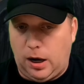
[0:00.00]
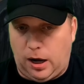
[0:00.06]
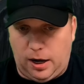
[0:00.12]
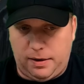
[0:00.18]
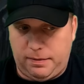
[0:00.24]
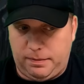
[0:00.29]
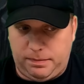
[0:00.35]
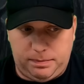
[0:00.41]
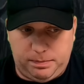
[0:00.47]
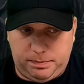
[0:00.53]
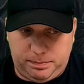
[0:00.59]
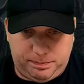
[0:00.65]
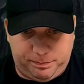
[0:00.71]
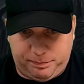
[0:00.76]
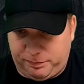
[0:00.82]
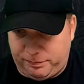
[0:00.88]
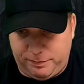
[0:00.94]
I
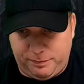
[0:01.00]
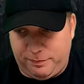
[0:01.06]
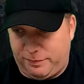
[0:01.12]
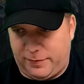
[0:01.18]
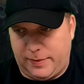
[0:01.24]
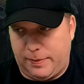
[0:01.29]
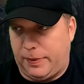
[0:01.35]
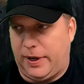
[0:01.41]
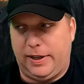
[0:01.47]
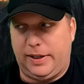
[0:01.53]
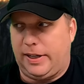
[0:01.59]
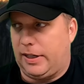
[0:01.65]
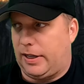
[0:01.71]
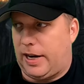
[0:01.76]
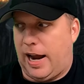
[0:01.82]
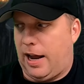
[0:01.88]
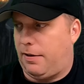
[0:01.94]
played
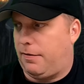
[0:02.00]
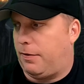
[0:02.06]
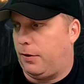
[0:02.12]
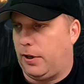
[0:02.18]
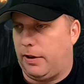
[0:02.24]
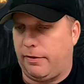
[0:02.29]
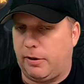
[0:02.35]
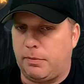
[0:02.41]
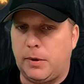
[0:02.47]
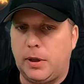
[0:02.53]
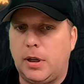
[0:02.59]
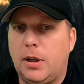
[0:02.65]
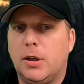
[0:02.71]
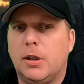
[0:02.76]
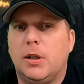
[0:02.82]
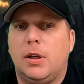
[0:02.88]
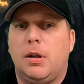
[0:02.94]
like a handful of them,
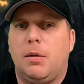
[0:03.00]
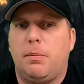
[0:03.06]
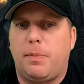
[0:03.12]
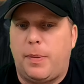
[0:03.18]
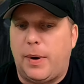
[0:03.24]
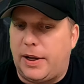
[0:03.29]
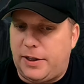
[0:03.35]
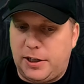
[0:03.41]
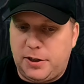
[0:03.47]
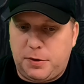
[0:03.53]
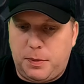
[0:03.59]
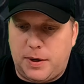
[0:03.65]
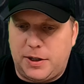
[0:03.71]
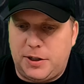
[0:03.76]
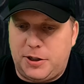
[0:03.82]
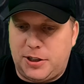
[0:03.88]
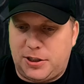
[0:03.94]
but this
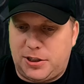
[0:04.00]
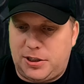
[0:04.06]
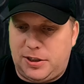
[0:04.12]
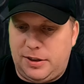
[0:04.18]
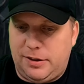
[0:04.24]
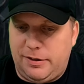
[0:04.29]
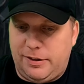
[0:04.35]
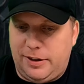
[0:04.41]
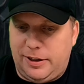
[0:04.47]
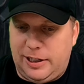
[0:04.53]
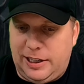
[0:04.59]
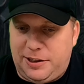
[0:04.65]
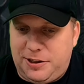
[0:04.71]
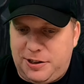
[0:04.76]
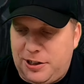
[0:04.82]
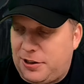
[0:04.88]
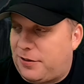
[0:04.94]
one just
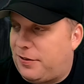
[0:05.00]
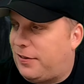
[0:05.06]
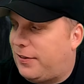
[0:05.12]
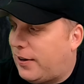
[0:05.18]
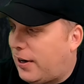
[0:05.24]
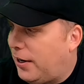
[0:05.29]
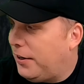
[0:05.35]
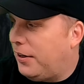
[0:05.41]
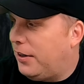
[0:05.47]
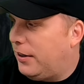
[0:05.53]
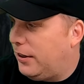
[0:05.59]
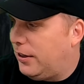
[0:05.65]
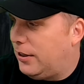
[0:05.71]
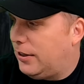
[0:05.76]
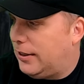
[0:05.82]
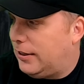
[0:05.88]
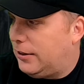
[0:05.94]
it's just fun
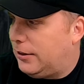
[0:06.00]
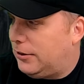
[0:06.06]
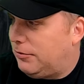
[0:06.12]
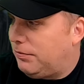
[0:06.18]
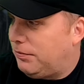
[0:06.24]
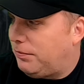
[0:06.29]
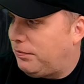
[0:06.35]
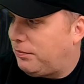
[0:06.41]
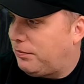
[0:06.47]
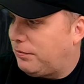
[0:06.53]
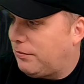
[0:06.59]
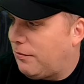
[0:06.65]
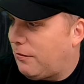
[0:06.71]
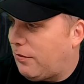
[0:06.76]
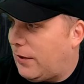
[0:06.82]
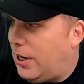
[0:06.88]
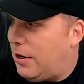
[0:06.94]

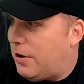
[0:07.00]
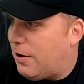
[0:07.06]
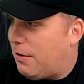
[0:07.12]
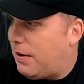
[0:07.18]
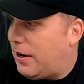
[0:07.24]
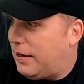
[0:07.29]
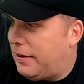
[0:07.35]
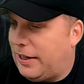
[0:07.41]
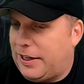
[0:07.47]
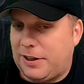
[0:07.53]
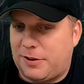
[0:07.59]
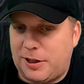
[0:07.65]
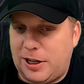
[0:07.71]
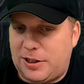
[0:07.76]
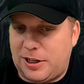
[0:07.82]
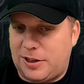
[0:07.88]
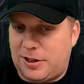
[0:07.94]
you know, I think
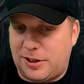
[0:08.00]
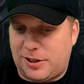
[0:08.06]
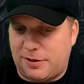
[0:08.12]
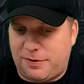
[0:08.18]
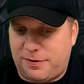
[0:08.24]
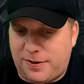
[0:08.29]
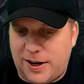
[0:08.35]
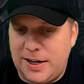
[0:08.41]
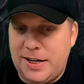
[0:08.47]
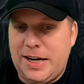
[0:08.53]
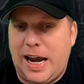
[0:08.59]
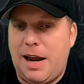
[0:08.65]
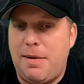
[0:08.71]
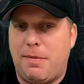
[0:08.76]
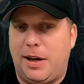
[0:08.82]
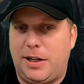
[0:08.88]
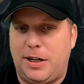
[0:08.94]
it's, it's it's, a fun
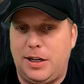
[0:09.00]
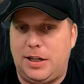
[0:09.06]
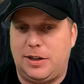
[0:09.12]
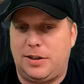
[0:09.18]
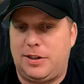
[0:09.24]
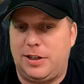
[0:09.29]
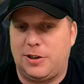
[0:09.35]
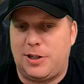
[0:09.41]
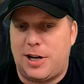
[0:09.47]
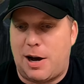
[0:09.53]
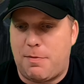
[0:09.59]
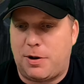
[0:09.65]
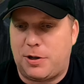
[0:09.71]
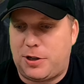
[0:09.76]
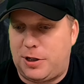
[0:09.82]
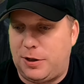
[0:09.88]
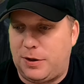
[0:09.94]
game. Like you just there's not
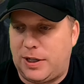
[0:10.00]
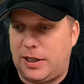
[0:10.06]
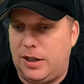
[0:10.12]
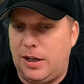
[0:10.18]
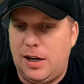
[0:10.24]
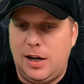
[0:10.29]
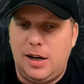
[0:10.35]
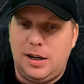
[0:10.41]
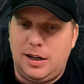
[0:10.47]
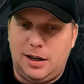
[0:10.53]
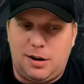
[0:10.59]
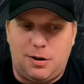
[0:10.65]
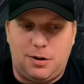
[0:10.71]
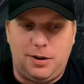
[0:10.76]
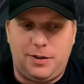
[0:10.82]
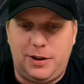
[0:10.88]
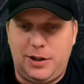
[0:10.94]
much to it.
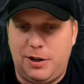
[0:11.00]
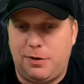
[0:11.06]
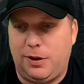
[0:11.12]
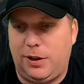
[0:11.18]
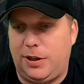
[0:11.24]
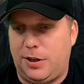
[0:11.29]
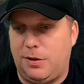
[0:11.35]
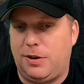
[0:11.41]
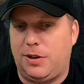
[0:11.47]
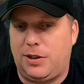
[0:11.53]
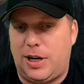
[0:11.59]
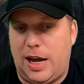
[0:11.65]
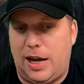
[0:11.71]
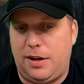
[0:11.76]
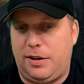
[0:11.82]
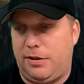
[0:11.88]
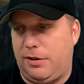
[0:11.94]
Only thing you really do is
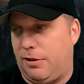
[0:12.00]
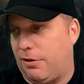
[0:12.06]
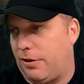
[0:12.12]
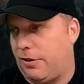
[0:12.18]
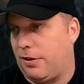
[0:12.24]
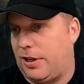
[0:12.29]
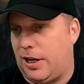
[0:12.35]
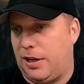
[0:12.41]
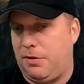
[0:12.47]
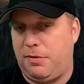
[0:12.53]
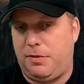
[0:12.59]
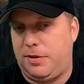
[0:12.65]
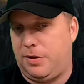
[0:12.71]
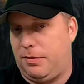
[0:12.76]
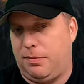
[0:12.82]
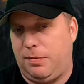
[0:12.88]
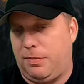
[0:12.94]
get your other
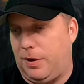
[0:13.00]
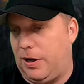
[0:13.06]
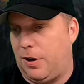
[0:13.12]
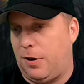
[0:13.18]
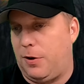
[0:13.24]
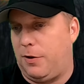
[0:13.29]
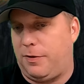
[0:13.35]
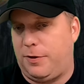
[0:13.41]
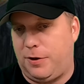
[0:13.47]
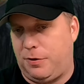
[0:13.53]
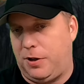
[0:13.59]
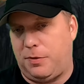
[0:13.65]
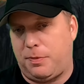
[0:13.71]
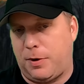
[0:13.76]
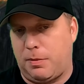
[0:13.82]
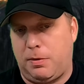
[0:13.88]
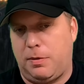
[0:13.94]
guns. You know, you shoot
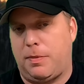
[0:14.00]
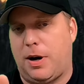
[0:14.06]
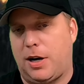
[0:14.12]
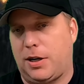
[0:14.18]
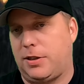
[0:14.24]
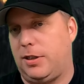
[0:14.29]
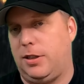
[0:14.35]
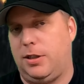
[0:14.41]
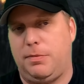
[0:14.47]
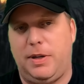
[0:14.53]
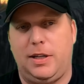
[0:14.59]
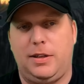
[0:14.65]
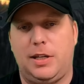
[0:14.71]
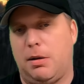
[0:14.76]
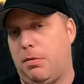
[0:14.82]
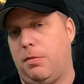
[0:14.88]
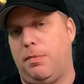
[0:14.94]
these purple boxes. There'll be
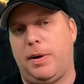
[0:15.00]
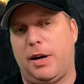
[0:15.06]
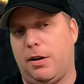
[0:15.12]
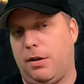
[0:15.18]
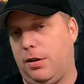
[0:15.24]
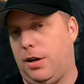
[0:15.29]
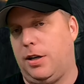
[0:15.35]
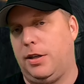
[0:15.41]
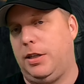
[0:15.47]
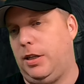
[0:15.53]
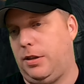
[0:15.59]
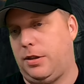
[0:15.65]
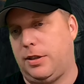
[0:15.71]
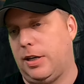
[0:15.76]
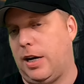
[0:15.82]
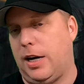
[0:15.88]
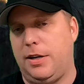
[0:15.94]
a double barrel on
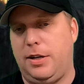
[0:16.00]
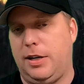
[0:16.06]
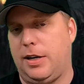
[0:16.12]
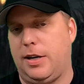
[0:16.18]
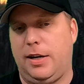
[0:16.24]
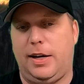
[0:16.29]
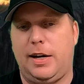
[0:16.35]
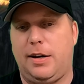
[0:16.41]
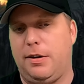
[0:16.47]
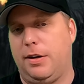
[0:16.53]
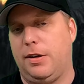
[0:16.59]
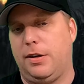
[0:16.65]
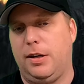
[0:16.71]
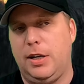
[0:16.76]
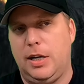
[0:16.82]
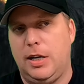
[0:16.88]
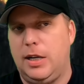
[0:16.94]
each side. You got to get
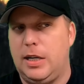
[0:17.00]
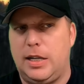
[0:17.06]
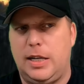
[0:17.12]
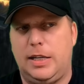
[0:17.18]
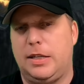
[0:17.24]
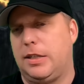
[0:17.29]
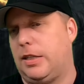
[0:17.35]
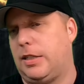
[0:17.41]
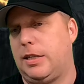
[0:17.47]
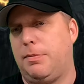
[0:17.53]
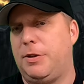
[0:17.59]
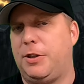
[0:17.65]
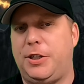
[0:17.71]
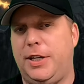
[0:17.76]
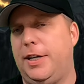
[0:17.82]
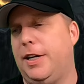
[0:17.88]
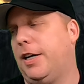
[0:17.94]
or they there's a
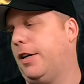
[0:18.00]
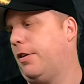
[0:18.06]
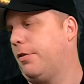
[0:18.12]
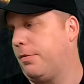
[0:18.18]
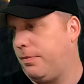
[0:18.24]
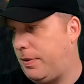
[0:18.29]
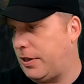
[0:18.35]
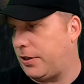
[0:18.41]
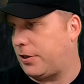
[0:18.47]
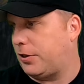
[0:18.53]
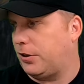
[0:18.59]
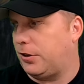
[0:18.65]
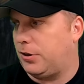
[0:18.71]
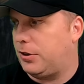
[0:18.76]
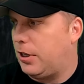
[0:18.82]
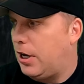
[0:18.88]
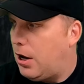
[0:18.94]
submachine gun or
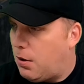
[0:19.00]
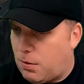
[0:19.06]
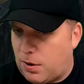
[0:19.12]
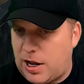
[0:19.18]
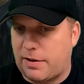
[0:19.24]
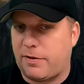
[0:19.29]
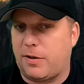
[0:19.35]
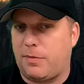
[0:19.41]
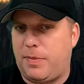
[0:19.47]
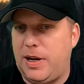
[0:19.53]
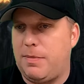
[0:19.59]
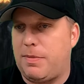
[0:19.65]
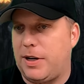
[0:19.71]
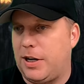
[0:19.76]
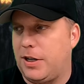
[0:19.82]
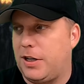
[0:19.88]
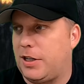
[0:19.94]
pistols, whatever it be.
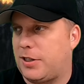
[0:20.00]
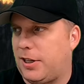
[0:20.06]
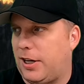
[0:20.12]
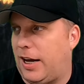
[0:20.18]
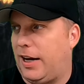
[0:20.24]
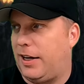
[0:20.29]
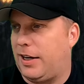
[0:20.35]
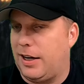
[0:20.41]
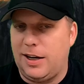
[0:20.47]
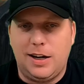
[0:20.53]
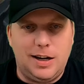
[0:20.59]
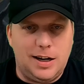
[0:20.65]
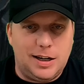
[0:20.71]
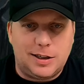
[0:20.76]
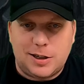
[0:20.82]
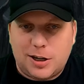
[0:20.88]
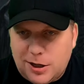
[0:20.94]
But you're just like
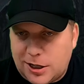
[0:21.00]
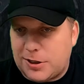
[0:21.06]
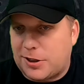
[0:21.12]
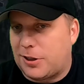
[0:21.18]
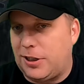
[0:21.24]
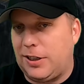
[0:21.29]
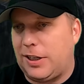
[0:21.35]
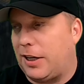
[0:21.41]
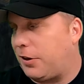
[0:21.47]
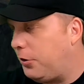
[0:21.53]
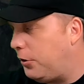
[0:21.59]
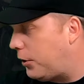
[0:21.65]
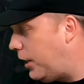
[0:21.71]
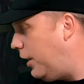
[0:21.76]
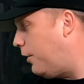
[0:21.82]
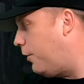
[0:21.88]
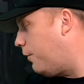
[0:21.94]
constantly like
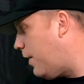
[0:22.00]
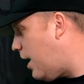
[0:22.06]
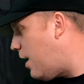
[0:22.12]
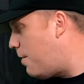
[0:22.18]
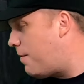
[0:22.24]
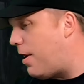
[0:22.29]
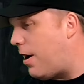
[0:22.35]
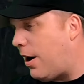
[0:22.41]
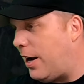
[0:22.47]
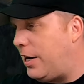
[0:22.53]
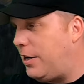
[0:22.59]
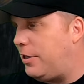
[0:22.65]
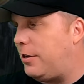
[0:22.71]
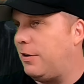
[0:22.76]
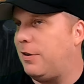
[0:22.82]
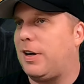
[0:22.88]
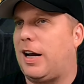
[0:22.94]
looking around
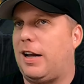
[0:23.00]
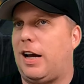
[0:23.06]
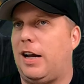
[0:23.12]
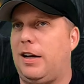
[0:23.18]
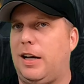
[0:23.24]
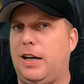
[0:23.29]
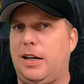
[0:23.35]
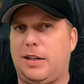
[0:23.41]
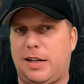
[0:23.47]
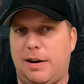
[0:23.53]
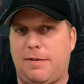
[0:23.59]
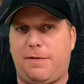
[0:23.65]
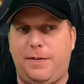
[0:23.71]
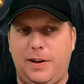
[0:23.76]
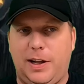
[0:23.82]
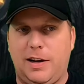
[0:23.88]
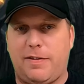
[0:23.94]
behind you, and I, I like
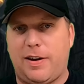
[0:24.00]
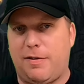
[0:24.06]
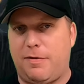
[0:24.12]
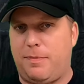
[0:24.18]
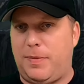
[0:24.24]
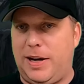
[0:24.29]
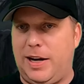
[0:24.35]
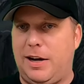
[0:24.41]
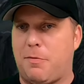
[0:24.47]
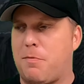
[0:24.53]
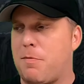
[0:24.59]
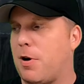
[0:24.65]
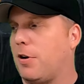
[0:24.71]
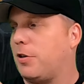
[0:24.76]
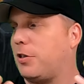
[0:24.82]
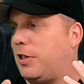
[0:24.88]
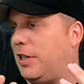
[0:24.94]
that feeling of being
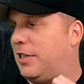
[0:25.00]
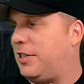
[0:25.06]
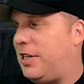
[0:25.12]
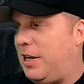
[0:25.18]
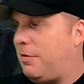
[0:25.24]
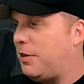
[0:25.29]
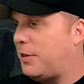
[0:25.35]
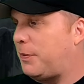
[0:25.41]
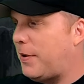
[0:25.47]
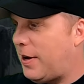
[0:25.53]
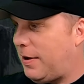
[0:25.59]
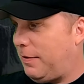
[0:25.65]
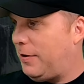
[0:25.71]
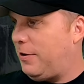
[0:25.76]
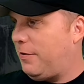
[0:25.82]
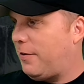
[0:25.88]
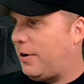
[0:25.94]
immersed and seeing what's
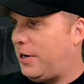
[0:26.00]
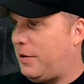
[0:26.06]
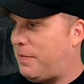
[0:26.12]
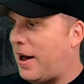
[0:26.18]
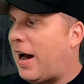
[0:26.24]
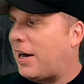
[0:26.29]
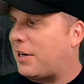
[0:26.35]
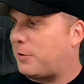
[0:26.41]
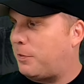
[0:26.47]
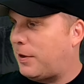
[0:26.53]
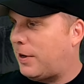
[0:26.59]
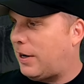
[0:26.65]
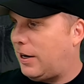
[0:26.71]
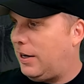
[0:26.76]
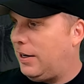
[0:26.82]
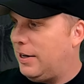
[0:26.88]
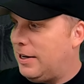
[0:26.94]
behind, what you've already passed
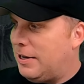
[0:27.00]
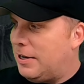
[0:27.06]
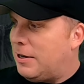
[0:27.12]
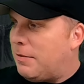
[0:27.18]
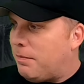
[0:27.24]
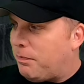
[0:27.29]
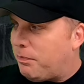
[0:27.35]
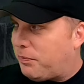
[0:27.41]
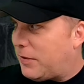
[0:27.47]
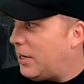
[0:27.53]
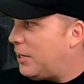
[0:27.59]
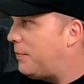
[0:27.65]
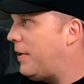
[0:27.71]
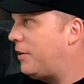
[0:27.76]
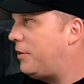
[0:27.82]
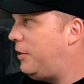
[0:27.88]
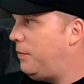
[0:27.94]
by. Yeah. And
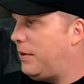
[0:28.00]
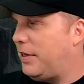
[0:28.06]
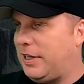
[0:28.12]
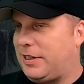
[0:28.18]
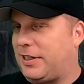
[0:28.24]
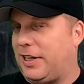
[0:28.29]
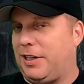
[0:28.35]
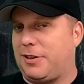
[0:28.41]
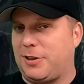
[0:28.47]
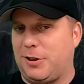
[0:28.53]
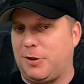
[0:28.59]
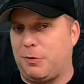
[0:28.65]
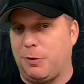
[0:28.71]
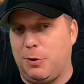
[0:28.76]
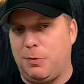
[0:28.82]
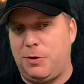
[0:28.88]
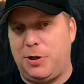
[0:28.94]
especially when it's like
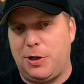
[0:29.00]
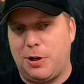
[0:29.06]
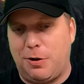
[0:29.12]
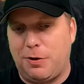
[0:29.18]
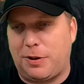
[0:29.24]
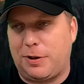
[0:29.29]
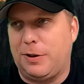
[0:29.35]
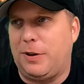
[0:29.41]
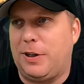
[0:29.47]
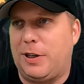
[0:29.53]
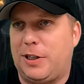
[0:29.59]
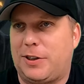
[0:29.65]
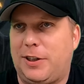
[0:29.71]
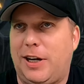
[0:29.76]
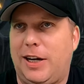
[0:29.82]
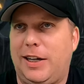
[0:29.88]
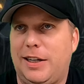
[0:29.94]
certain rooms you go through, you're
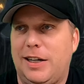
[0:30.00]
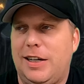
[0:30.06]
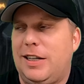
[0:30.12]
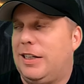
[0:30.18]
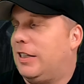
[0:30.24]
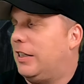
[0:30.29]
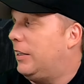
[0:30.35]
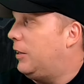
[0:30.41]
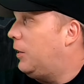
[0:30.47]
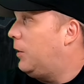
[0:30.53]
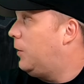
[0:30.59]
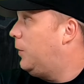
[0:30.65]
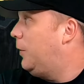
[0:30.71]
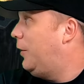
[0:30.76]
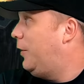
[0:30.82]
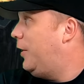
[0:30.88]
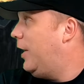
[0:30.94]
just like
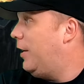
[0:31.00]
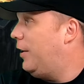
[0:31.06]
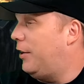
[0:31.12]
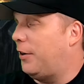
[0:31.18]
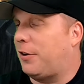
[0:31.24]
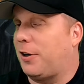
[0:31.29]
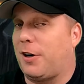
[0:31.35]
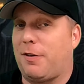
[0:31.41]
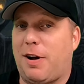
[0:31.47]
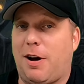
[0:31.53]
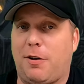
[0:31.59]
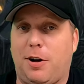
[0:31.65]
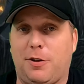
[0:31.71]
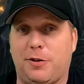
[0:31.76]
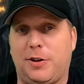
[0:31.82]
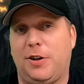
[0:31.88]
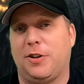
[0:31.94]
oh shit, you turn around,
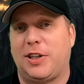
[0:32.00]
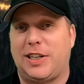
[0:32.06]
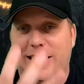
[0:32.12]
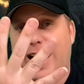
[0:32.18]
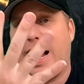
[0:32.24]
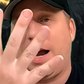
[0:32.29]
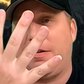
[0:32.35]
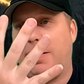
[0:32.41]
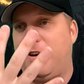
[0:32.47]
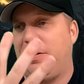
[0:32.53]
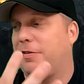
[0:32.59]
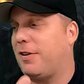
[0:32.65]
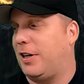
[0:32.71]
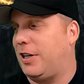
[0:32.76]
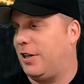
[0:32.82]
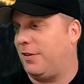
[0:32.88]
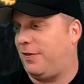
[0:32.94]
all of a sudden there's a guy right in
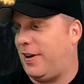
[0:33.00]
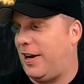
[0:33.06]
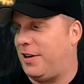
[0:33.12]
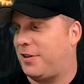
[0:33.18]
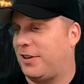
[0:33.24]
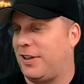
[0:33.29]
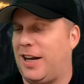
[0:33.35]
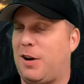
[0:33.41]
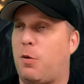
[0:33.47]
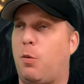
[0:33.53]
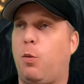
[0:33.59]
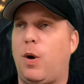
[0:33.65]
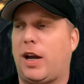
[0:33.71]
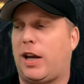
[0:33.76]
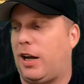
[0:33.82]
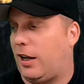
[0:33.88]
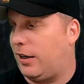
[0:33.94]
front of your face. you're like,
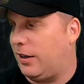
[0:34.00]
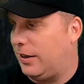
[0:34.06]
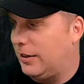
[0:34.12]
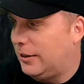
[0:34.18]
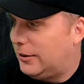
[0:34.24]
like wicked.